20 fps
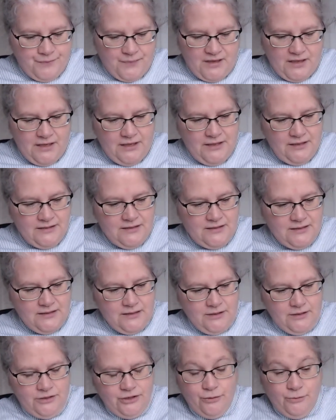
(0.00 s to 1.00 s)
It's
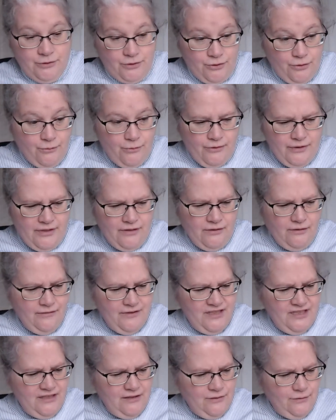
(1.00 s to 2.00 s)
a German short row heel, if I
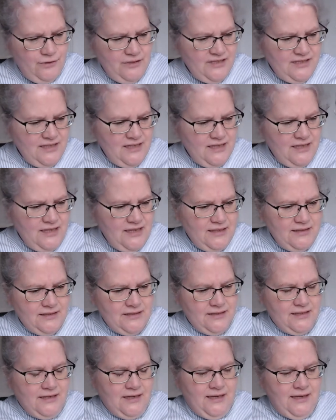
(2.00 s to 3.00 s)
didn't already say that.
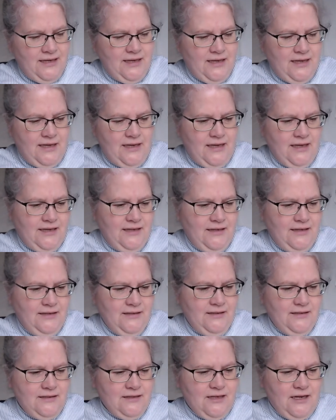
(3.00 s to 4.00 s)

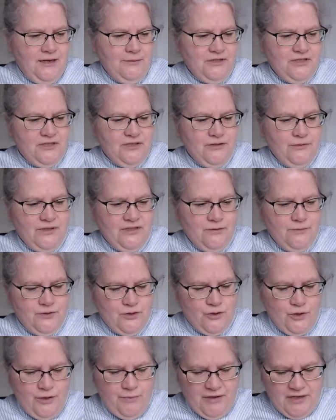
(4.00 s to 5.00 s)
And I'm just doing some
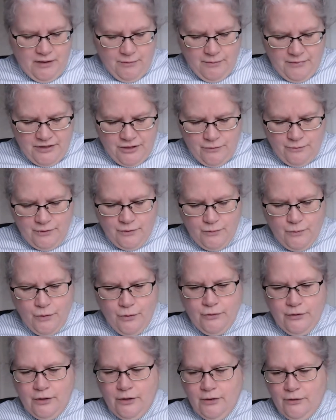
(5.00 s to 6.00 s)
striping on my German
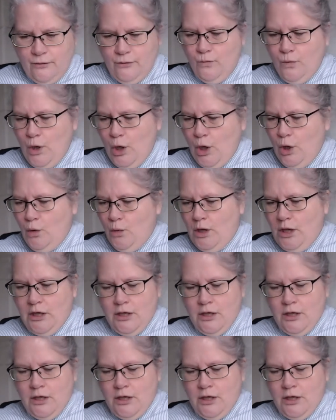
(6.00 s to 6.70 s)
short row